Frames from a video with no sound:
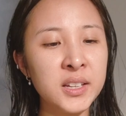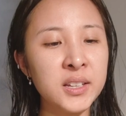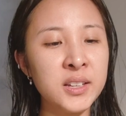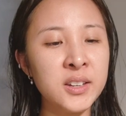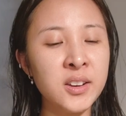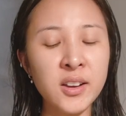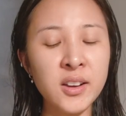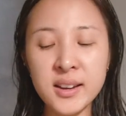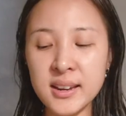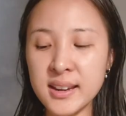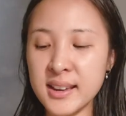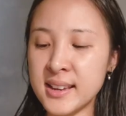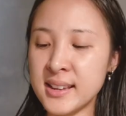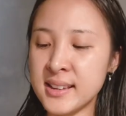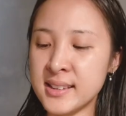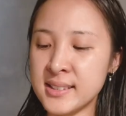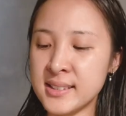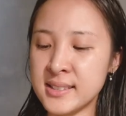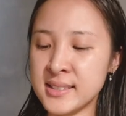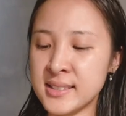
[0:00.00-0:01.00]
not
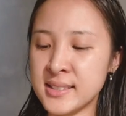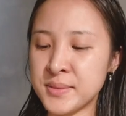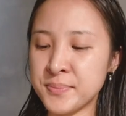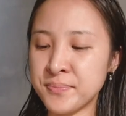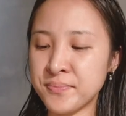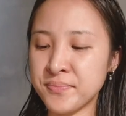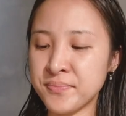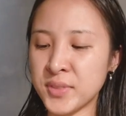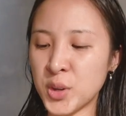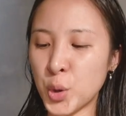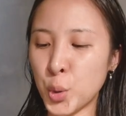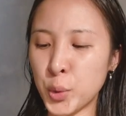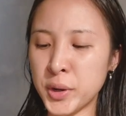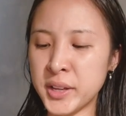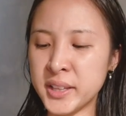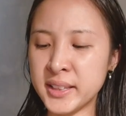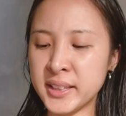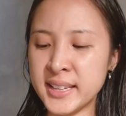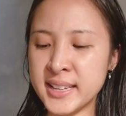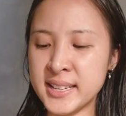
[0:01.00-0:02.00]
as
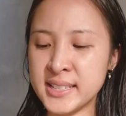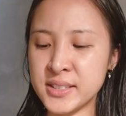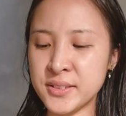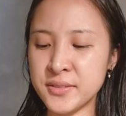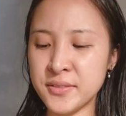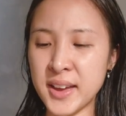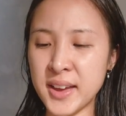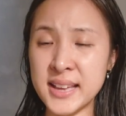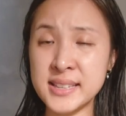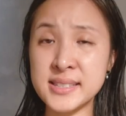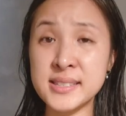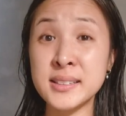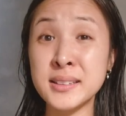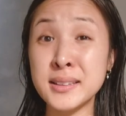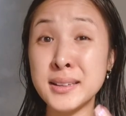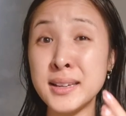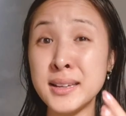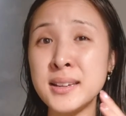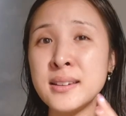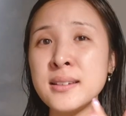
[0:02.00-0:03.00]
oily as a
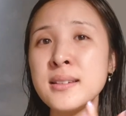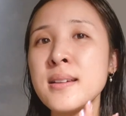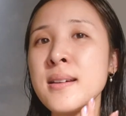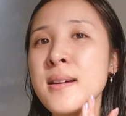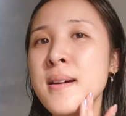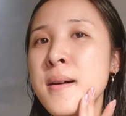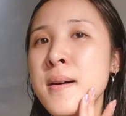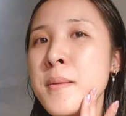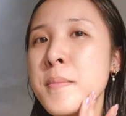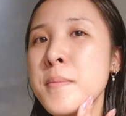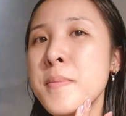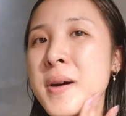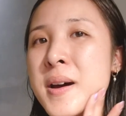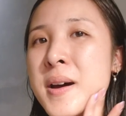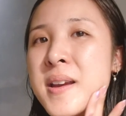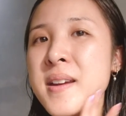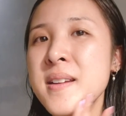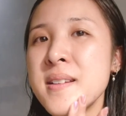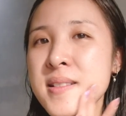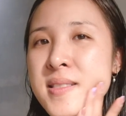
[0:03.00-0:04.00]
Vaseline,
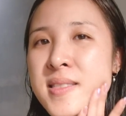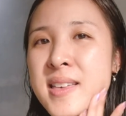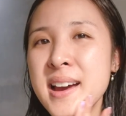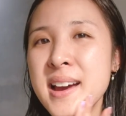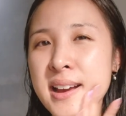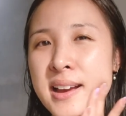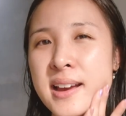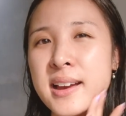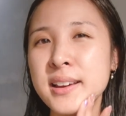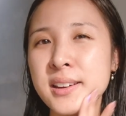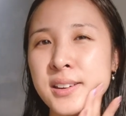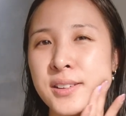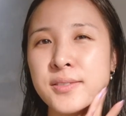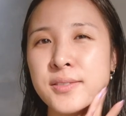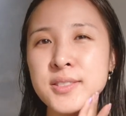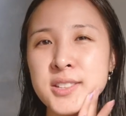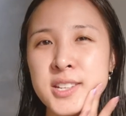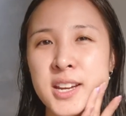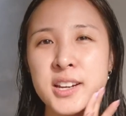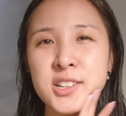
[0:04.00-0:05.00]
but that kind
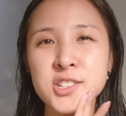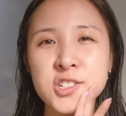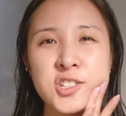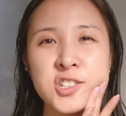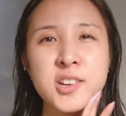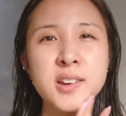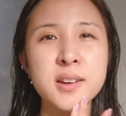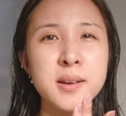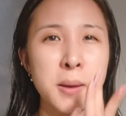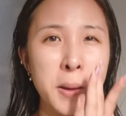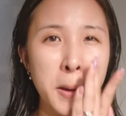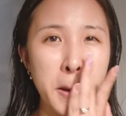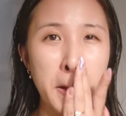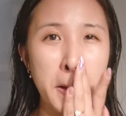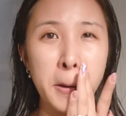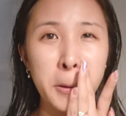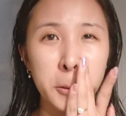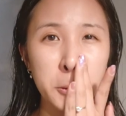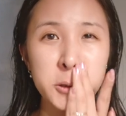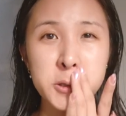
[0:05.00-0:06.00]
of texture,
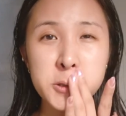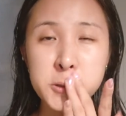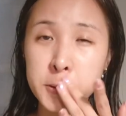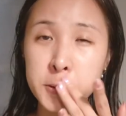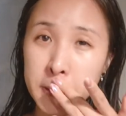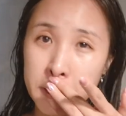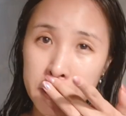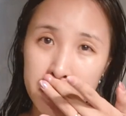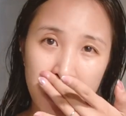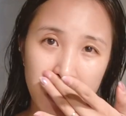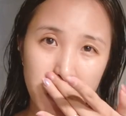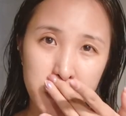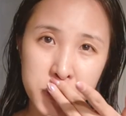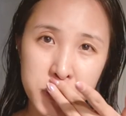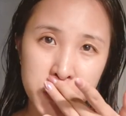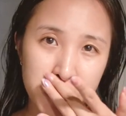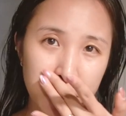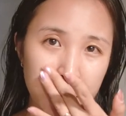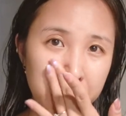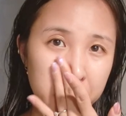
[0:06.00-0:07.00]
which really
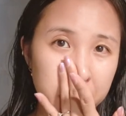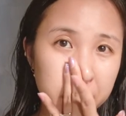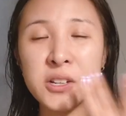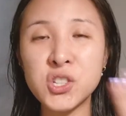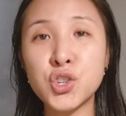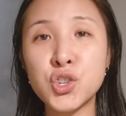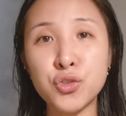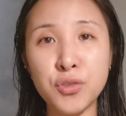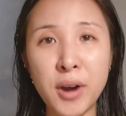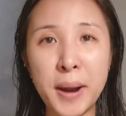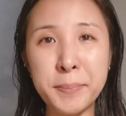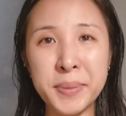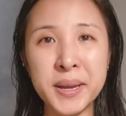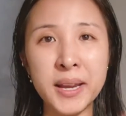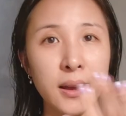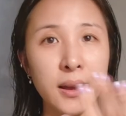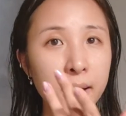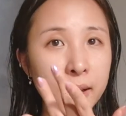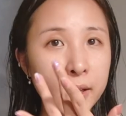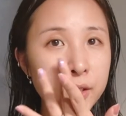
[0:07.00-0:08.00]
helps with
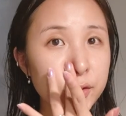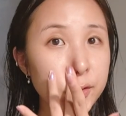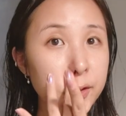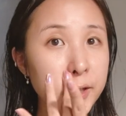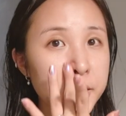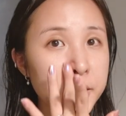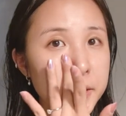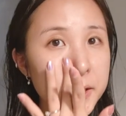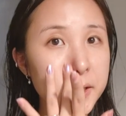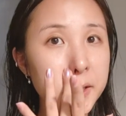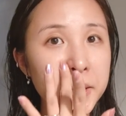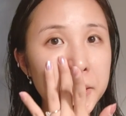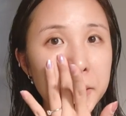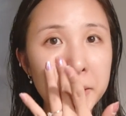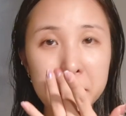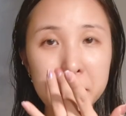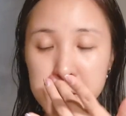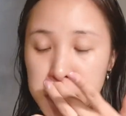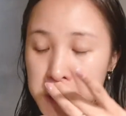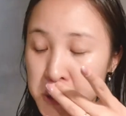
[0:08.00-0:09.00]
trapping
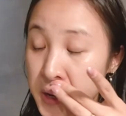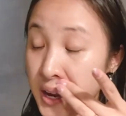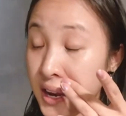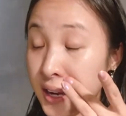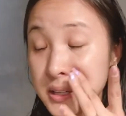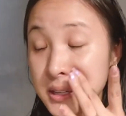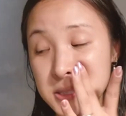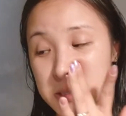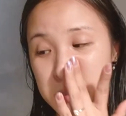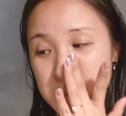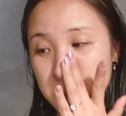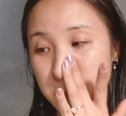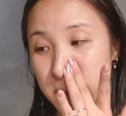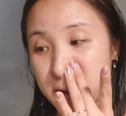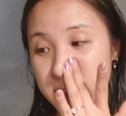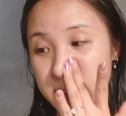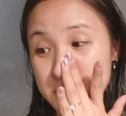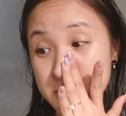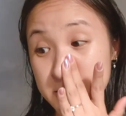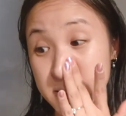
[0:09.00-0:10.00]
hydration. So I can see
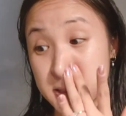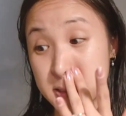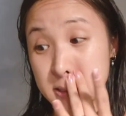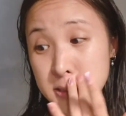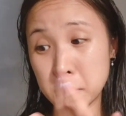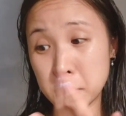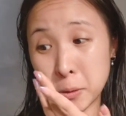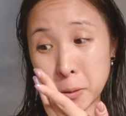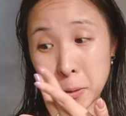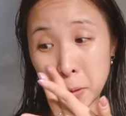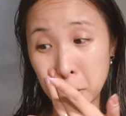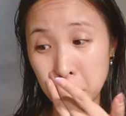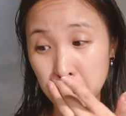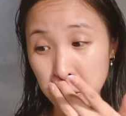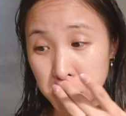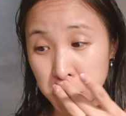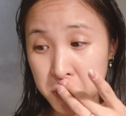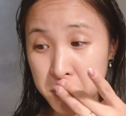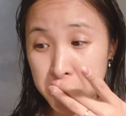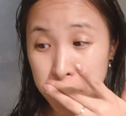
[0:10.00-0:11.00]
why this is
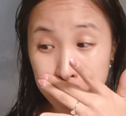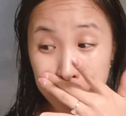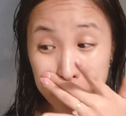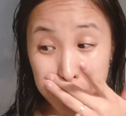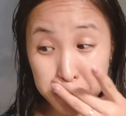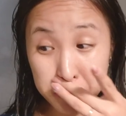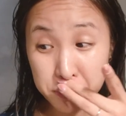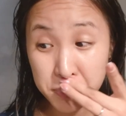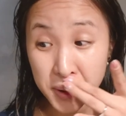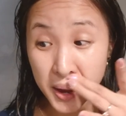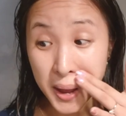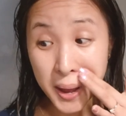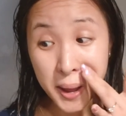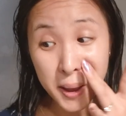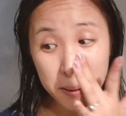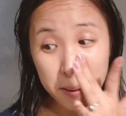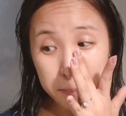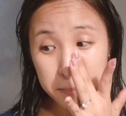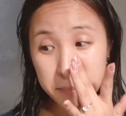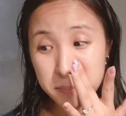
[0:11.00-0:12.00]
called a
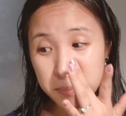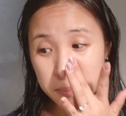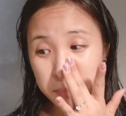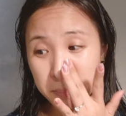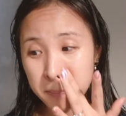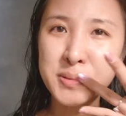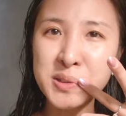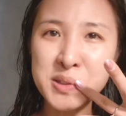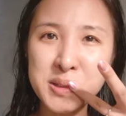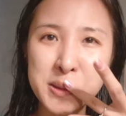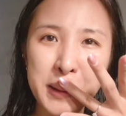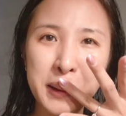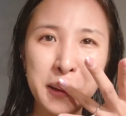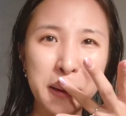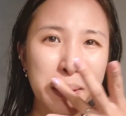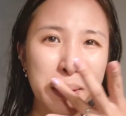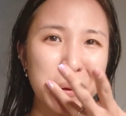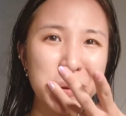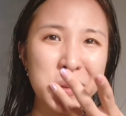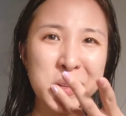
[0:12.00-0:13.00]
balm. And so
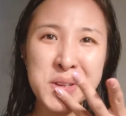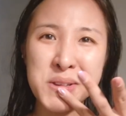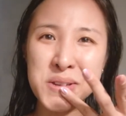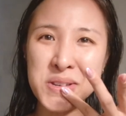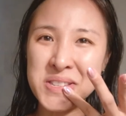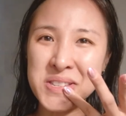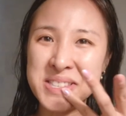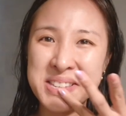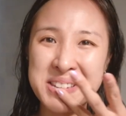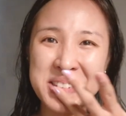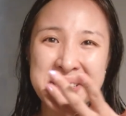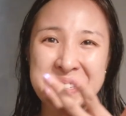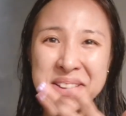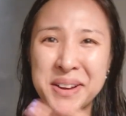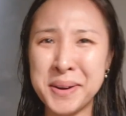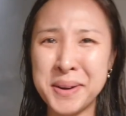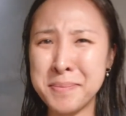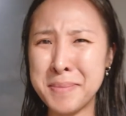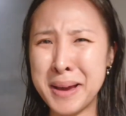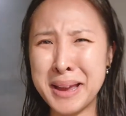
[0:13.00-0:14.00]
I can use this
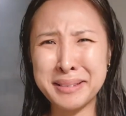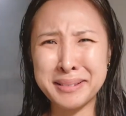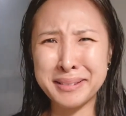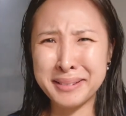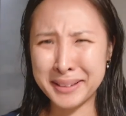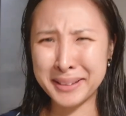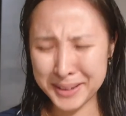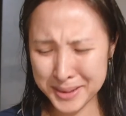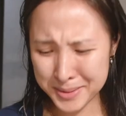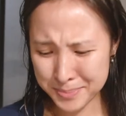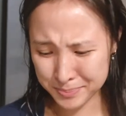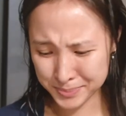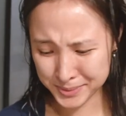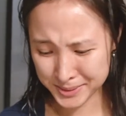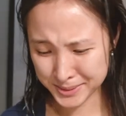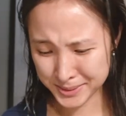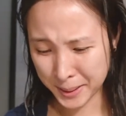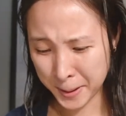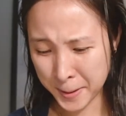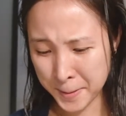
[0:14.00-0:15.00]
on my
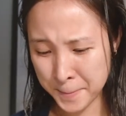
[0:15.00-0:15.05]
lips,